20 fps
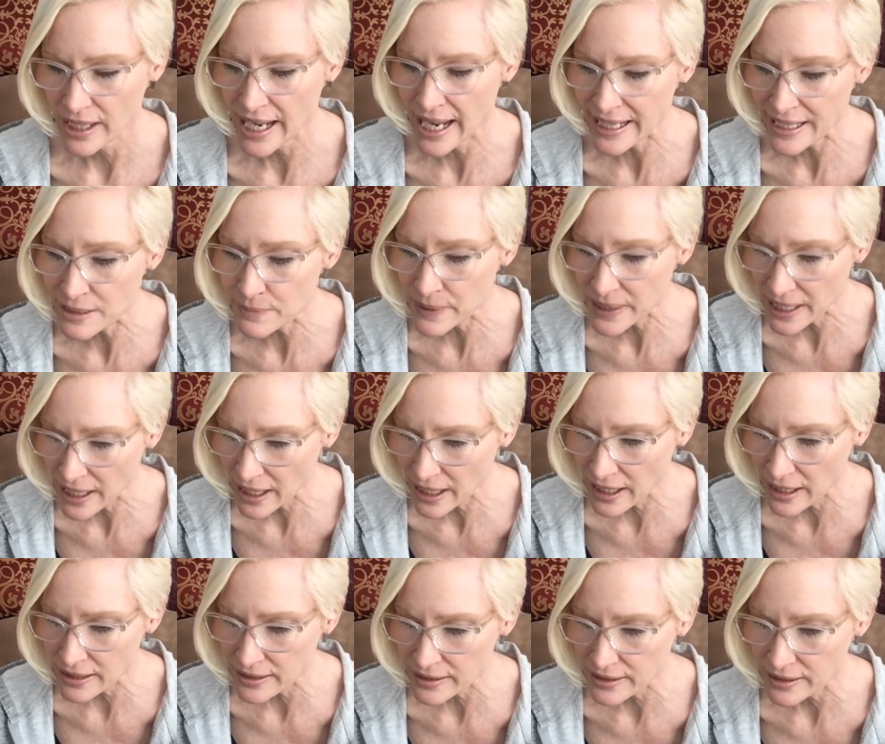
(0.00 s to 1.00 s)
and
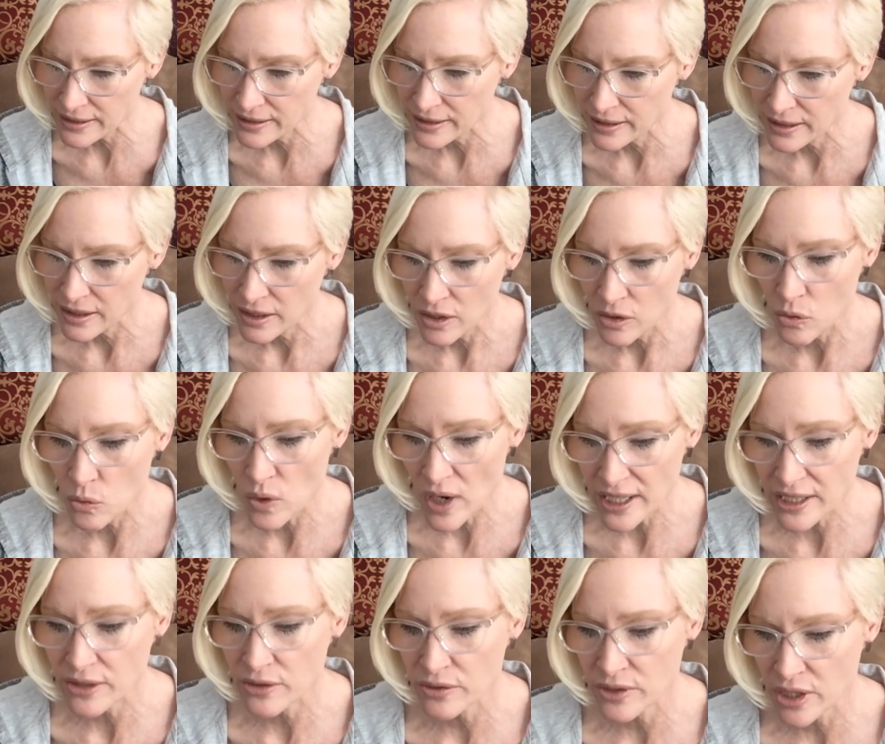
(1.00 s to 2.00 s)
beyond,
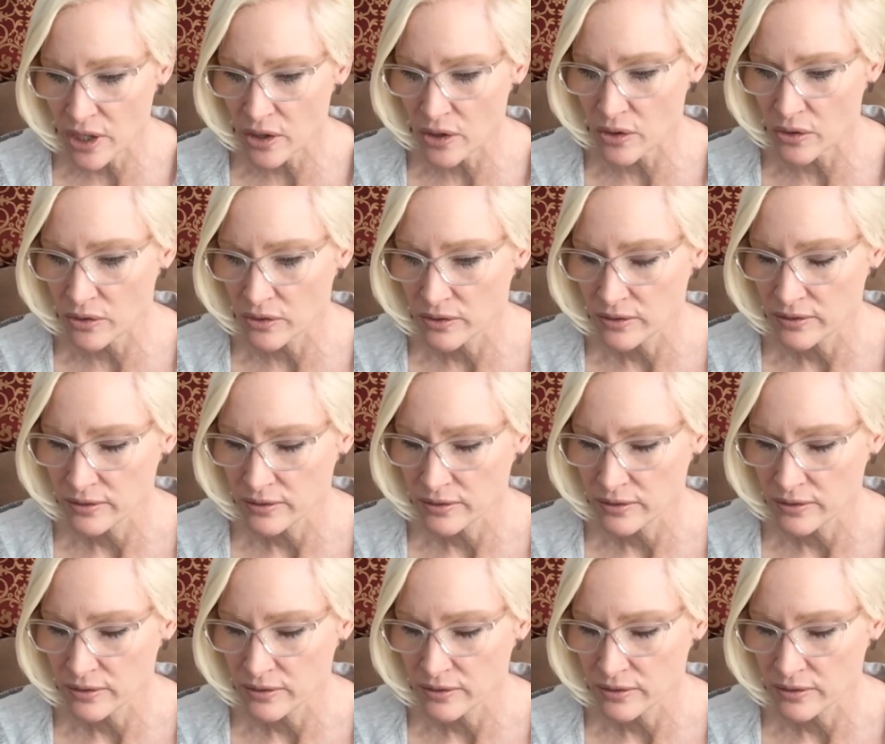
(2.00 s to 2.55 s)
what you know.